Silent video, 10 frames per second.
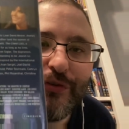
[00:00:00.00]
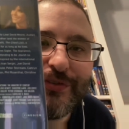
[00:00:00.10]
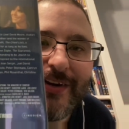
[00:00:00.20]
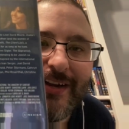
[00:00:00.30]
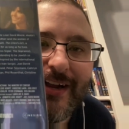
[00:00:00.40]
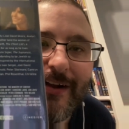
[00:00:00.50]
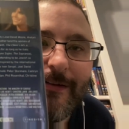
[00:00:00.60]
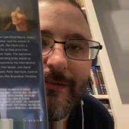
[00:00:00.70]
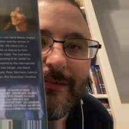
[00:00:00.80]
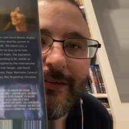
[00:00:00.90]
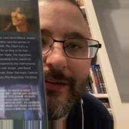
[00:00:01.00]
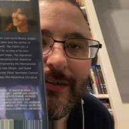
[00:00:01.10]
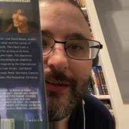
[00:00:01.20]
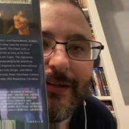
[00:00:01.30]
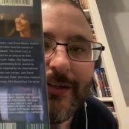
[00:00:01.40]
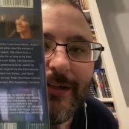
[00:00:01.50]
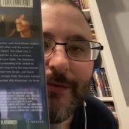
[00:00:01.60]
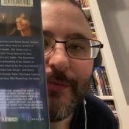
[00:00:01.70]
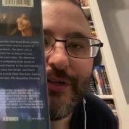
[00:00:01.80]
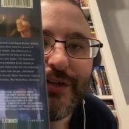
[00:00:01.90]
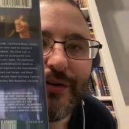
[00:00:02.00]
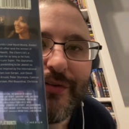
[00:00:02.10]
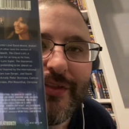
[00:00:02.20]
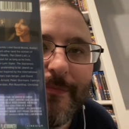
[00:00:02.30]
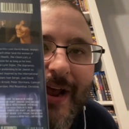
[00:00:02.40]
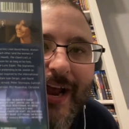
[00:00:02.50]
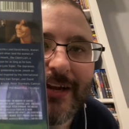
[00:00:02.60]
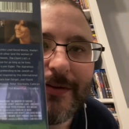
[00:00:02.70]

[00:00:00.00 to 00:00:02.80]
right now, but you could read the back.